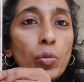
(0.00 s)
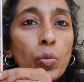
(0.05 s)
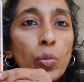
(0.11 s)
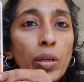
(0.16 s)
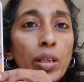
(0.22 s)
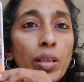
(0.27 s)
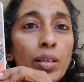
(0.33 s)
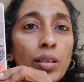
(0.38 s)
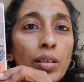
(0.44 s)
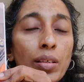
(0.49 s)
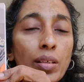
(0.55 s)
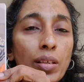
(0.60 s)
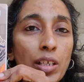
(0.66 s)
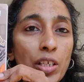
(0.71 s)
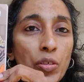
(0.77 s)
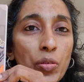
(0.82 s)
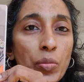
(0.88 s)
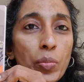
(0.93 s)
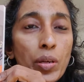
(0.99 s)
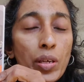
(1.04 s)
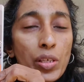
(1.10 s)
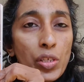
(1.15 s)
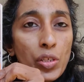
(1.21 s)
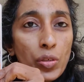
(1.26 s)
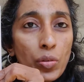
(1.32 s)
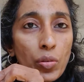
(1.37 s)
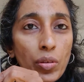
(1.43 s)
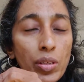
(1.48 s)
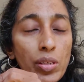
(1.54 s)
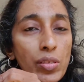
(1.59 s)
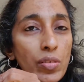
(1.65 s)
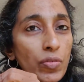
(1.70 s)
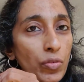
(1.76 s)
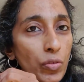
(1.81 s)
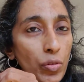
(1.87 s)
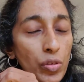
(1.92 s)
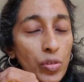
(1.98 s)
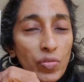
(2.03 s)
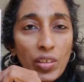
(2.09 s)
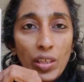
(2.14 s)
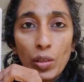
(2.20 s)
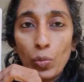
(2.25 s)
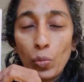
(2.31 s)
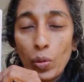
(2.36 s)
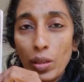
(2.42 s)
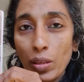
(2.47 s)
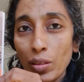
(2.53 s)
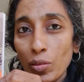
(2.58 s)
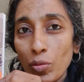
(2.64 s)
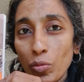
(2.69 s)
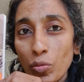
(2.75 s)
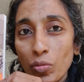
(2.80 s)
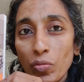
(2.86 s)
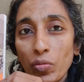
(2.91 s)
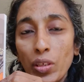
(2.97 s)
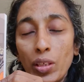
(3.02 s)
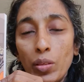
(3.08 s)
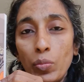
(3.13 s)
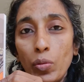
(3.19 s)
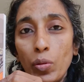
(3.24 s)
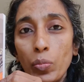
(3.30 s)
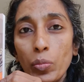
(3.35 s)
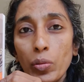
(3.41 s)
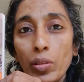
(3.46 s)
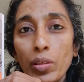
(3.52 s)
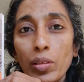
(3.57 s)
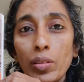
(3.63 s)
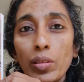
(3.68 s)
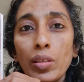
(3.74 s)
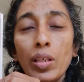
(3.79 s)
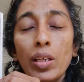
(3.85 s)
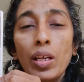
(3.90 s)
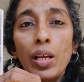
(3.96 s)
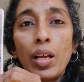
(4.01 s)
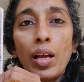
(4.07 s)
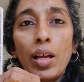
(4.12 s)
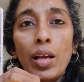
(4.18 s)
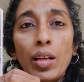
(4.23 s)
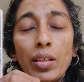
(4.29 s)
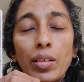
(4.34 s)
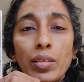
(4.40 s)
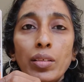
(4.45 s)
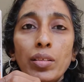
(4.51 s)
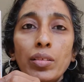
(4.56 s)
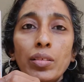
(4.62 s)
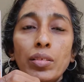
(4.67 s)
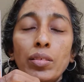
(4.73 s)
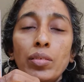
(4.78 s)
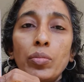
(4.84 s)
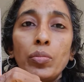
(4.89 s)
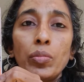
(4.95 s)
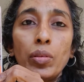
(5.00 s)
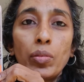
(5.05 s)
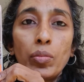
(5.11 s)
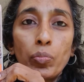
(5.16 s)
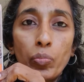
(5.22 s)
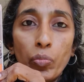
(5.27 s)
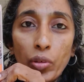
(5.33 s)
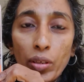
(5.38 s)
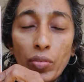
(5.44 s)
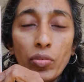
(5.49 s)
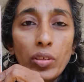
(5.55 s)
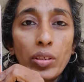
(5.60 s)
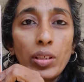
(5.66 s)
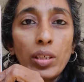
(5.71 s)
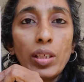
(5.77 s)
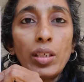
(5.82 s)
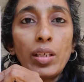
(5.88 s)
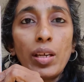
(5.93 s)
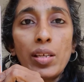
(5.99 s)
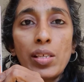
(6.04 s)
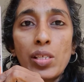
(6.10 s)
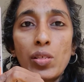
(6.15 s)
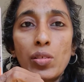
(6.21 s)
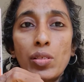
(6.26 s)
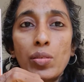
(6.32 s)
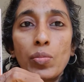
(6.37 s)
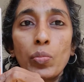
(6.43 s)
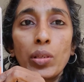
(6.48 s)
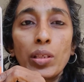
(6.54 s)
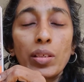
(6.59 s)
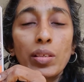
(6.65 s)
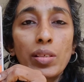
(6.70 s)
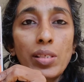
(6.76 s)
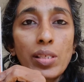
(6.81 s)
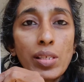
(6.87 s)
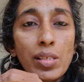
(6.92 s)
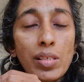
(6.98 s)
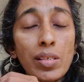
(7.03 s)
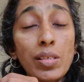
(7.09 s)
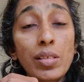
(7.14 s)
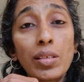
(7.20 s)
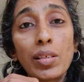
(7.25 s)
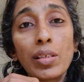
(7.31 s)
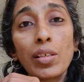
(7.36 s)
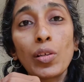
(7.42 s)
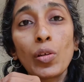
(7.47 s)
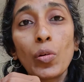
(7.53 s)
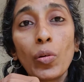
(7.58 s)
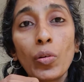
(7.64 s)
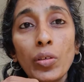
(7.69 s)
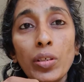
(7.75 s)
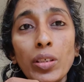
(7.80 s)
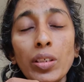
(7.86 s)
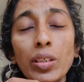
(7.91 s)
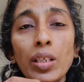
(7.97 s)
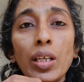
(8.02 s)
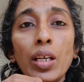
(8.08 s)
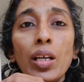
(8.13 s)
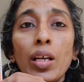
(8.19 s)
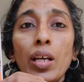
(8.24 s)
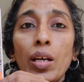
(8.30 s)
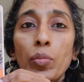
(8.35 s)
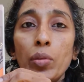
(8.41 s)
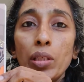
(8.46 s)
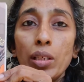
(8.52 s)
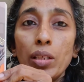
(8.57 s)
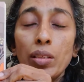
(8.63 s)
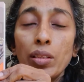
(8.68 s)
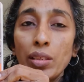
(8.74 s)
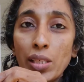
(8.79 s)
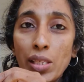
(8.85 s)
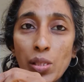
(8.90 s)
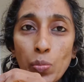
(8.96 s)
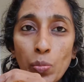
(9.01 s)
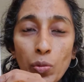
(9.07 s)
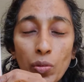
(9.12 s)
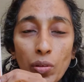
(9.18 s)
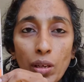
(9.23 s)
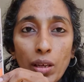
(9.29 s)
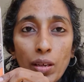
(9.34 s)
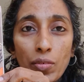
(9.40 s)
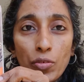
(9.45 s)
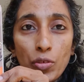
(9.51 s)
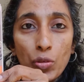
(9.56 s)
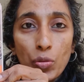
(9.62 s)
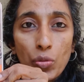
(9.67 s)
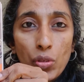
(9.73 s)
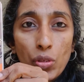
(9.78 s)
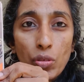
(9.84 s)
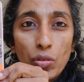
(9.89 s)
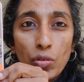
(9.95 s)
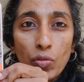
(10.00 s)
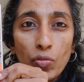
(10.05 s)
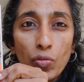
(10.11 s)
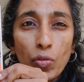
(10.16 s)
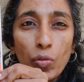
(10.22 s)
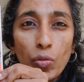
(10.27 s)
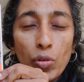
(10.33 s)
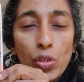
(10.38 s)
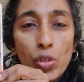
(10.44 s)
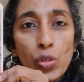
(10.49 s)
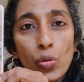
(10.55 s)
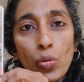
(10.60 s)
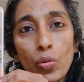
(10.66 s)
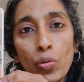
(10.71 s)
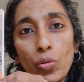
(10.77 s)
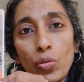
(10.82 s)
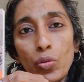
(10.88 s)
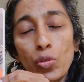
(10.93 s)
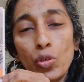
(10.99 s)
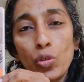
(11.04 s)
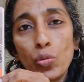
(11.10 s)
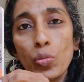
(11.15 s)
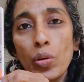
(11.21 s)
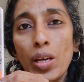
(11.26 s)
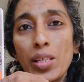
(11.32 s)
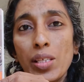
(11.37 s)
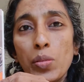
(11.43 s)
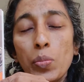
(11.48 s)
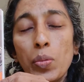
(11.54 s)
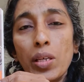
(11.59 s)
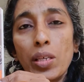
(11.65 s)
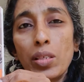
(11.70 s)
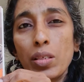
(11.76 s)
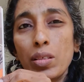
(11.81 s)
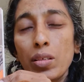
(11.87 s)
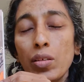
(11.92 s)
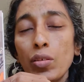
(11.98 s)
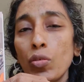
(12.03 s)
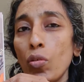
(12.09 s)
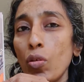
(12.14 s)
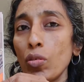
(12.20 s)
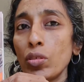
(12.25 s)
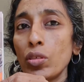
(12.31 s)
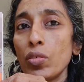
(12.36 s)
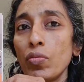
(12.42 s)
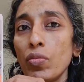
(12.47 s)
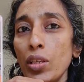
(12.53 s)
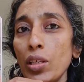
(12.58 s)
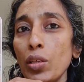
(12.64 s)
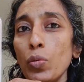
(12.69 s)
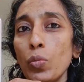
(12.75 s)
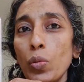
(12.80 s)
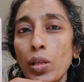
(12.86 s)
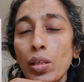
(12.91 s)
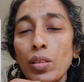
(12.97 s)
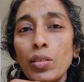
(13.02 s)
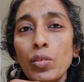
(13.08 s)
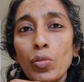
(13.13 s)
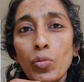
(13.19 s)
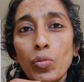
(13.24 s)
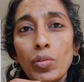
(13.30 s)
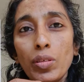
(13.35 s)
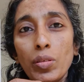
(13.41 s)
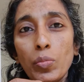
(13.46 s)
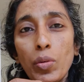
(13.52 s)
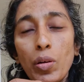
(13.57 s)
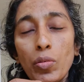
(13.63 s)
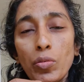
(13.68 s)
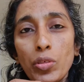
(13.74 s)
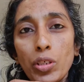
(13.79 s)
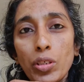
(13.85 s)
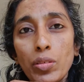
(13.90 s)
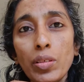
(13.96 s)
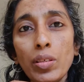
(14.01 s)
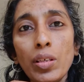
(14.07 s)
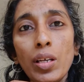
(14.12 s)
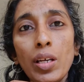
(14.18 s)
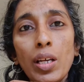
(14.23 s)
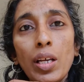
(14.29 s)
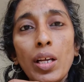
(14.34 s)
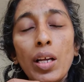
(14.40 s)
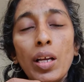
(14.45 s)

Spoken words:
Queen Lakshmibai's story is, of course, very well known, very popular, and her bravery has been consistently lauded. But in this book, I have chosen to focus on two aspects that are not very well known about her.